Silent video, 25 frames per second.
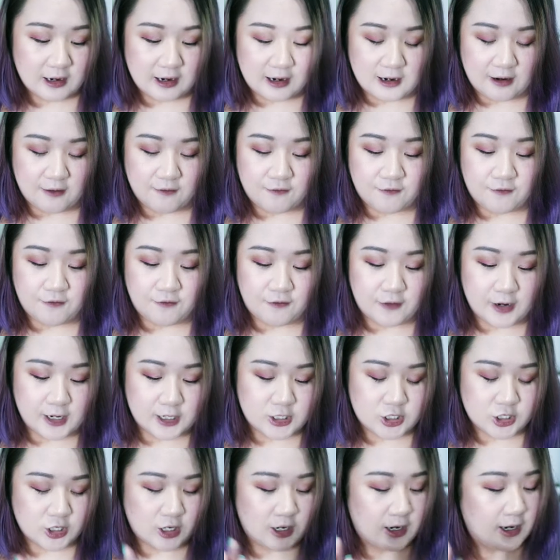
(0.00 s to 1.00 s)

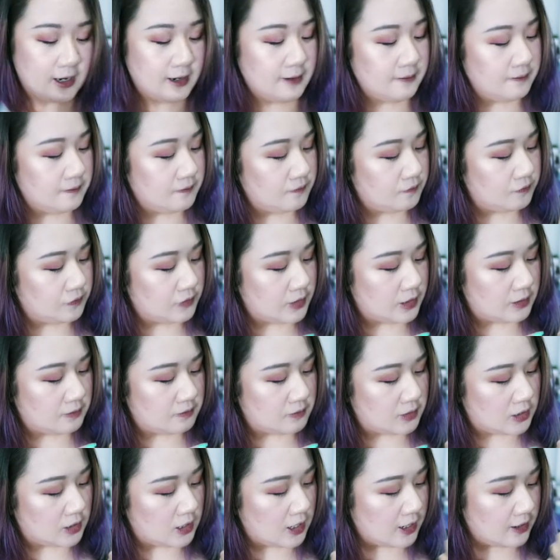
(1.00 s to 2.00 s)
every time.
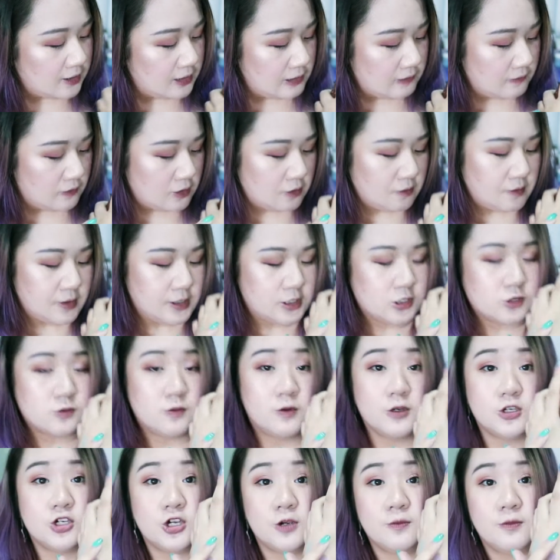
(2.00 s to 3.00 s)
I don't even know where to
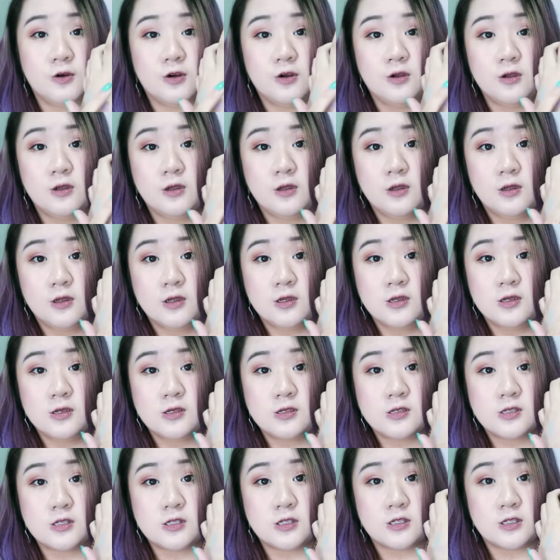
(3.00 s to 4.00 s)
swatch anymore.
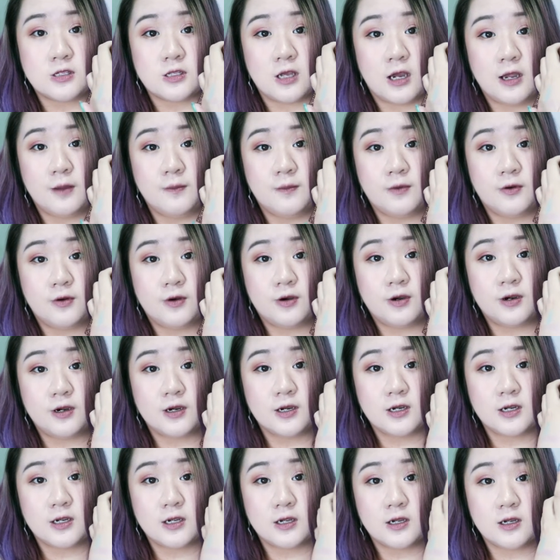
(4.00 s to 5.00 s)

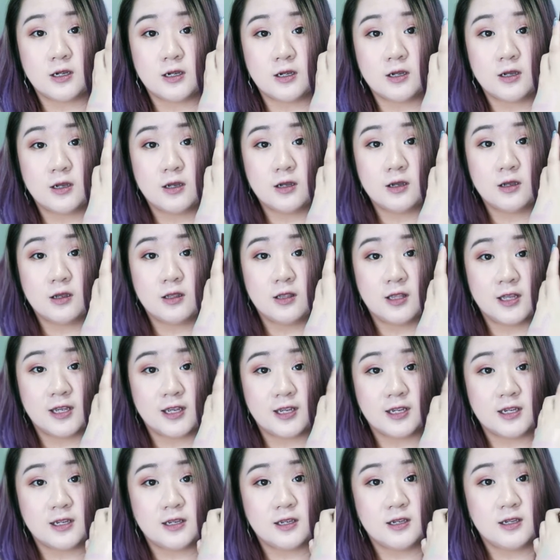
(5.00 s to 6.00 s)
Cyborg,
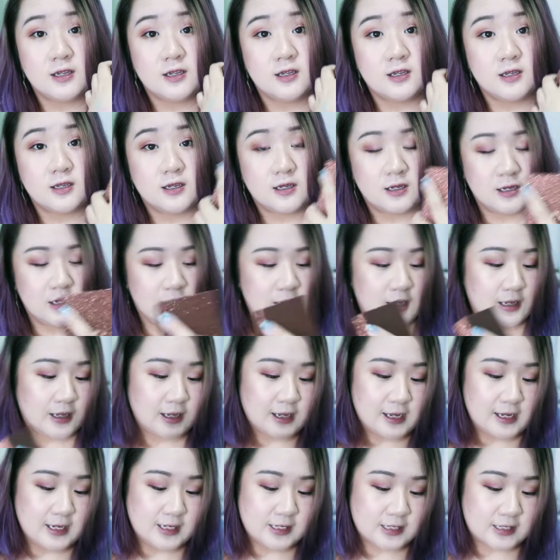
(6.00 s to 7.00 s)
like,
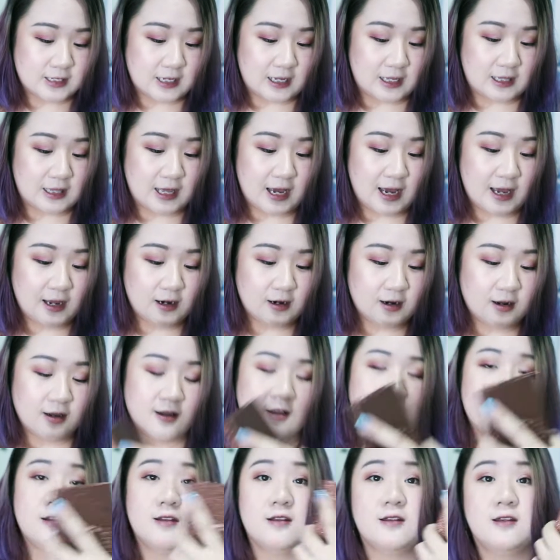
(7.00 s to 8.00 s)
can you see that?
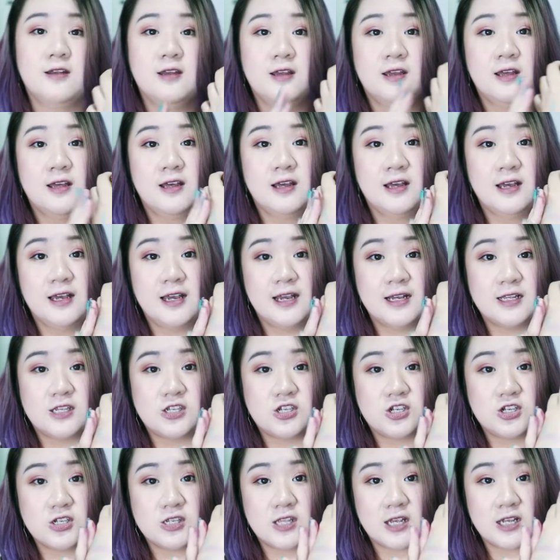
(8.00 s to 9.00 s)

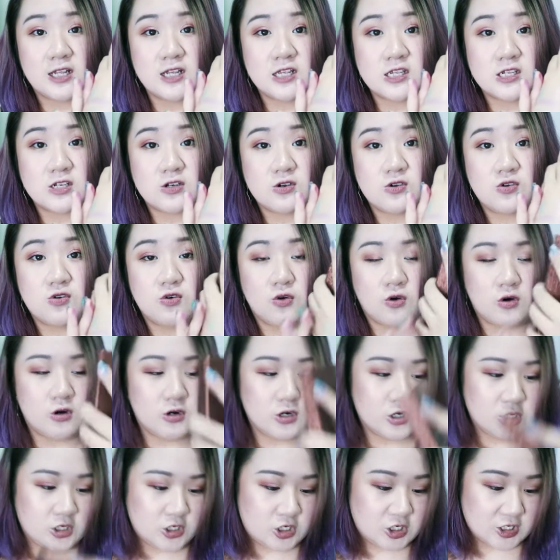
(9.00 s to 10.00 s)
It's just like this
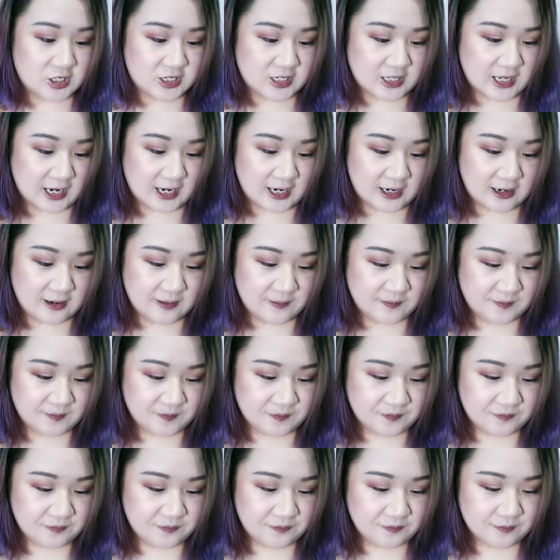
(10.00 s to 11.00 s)
gorgeous, like,
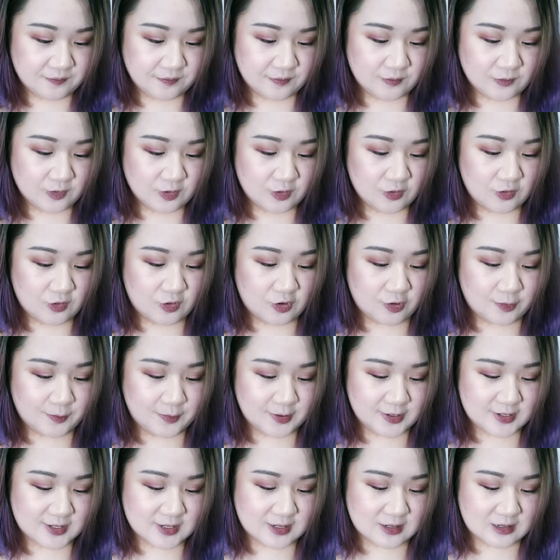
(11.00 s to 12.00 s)

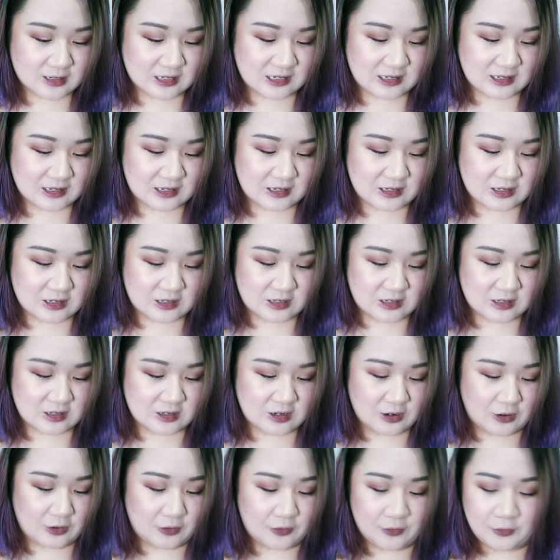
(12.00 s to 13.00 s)
almost
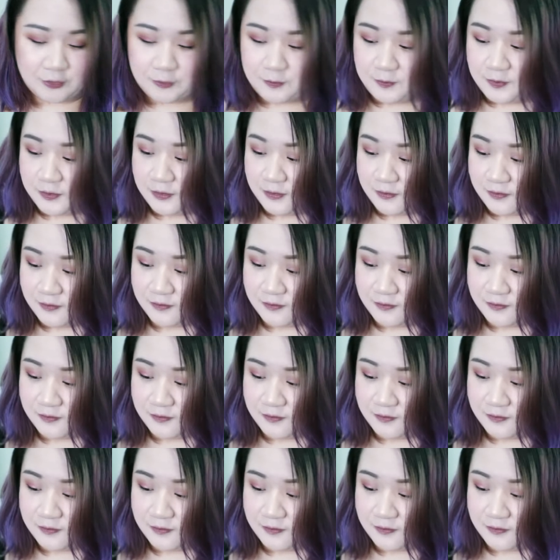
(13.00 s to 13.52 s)
taupe